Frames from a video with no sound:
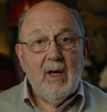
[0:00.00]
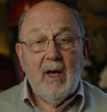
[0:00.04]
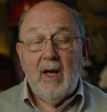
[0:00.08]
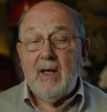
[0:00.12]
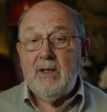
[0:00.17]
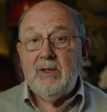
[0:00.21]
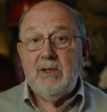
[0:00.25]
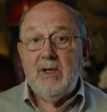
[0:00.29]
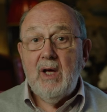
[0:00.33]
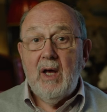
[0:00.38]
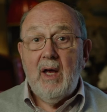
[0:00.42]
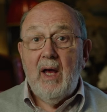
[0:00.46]

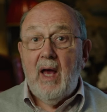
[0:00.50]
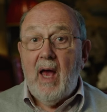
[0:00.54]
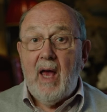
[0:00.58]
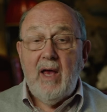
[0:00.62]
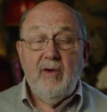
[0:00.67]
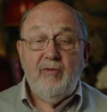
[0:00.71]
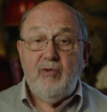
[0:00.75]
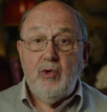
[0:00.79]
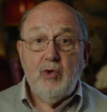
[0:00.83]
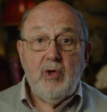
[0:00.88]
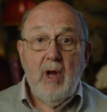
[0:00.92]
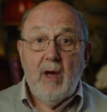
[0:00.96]
And
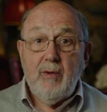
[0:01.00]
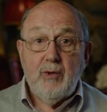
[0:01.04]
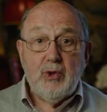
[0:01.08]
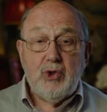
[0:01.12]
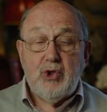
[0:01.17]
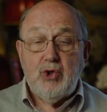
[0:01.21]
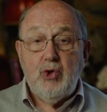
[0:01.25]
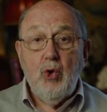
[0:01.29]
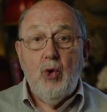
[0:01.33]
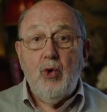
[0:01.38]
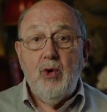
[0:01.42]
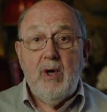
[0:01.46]
if you know the
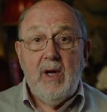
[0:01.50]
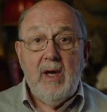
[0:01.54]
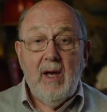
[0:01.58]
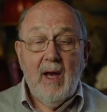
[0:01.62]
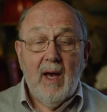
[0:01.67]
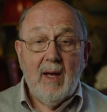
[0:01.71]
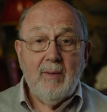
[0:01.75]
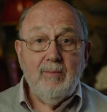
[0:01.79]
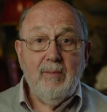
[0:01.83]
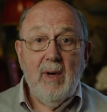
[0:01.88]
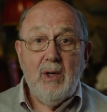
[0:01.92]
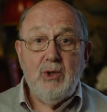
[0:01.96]
story,
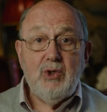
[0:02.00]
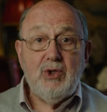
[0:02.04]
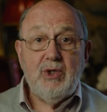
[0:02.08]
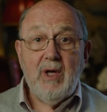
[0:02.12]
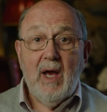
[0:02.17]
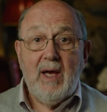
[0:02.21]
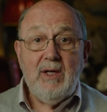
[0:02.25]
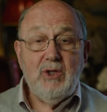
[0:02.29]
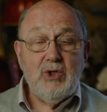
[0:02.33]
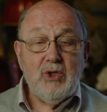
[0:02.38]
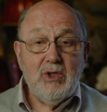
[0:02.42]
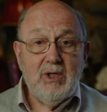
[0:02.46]
and most
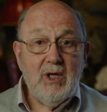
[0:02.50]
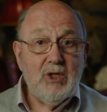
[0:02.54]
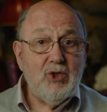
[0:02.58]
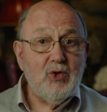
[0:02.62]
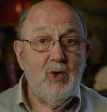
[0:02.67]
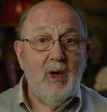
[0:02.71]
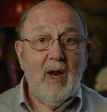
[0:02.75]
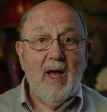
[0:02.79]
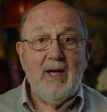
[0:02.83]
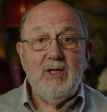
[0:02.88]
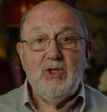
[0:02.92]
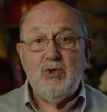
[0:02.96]
ancient
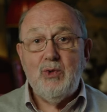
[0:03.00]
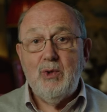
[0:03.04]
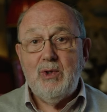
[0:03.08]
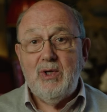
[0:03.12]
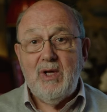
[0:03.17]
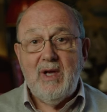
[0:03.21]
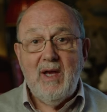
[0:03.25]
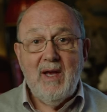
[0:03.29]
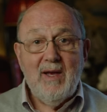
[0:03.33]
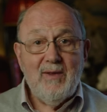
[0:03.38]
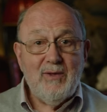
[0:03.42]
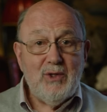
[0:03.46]
Israelites would
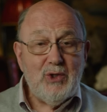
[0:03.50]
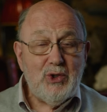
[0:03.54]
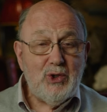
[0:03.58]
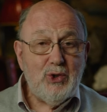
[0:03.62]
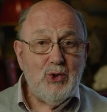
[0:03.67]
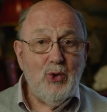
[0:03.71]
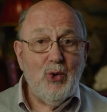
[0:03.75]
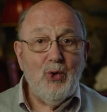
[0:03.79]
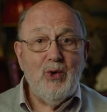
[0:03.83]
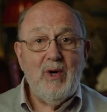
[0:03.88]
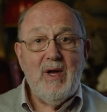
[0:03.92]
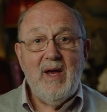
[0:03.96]
hear this
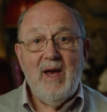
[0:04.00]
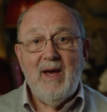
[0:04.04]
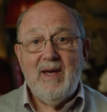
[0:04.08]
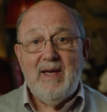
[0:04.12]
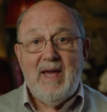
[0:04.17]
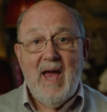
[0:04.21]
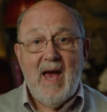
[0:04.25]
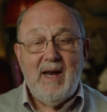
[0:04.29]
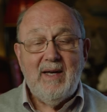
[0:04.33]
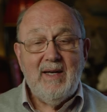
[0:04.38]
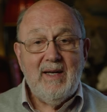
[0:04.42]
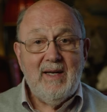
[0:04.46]
story
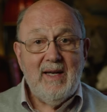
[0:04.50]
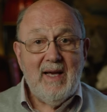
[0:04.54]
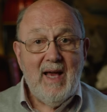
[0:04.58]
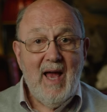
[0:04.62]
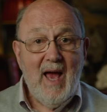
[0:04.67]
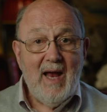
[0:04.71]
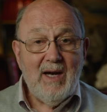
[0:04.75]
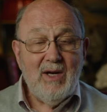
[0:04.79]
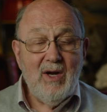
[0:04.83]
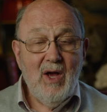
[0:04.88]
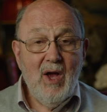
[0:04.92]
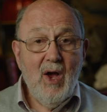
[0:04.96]
again and
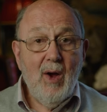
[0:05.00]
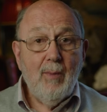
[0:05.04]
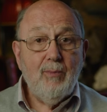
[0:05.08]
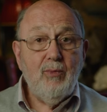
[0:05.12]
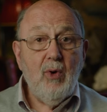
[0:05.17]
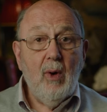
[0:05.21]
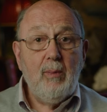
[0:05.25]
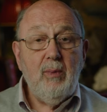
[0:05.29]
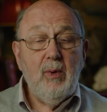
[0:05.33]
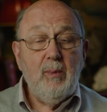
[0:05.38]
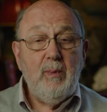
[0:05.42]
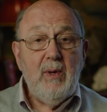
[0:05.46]
again,
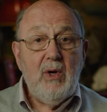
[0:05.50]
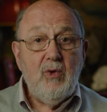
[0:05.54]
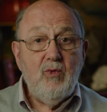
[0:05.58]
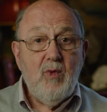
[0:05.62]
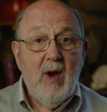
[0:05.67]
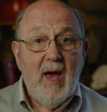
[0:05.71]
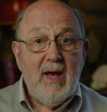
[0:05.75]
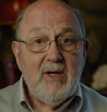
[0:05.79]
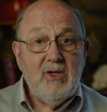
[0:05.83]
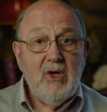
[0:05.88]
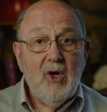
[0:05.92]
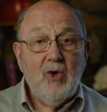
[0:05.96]
probably
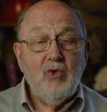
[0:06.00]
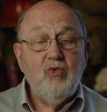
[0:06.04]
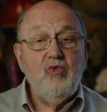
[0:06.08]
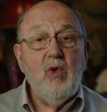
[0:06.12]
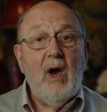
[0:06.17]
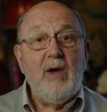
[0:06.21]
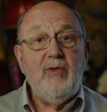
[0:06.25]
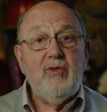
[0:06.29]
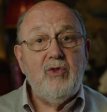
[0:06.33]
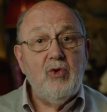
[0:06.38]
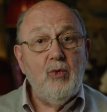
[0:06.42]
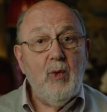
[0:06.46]
read
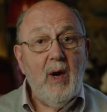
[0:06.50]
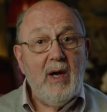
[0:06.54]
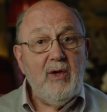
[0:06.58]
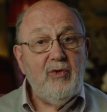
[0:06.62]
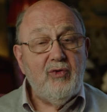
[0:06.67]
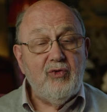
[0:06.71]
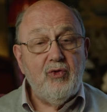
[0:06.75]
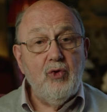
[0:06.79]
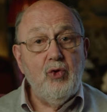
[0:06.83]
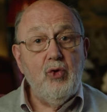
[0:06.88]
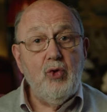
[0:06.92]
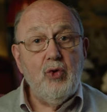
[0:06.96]
right the way
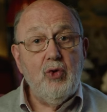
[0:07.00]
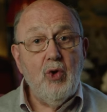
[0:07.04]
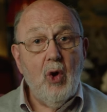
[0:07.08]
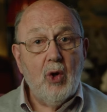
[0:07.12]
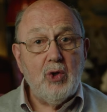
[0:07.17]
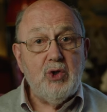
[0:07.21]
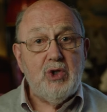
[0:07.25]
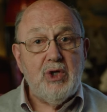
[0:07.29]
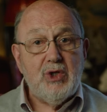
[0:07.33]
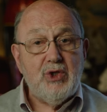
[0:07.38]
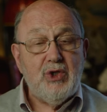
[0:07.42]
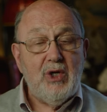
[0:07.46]
through,
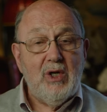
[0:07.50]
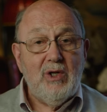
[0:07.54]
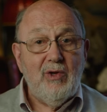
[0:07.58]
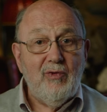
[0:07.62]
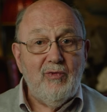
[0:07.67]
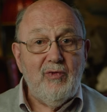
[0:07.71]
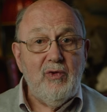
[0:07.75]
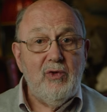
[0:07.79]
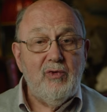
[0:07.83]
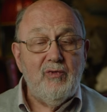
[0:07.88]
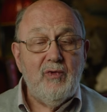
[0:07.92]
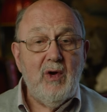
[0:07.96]
not just in a
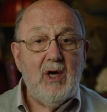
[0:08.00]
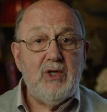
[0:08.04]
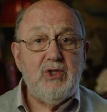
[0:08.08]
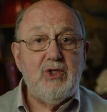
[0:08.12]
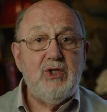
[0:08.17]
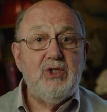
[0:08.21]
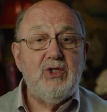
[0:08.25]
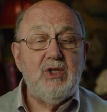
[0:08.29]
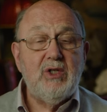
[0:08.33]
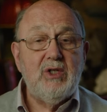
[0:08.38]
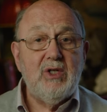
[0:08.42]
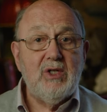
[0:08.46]
few
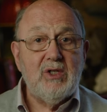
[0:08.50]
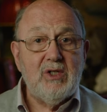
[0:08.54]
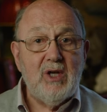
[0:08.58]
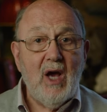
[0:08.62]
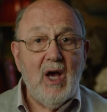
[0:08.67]
verses at a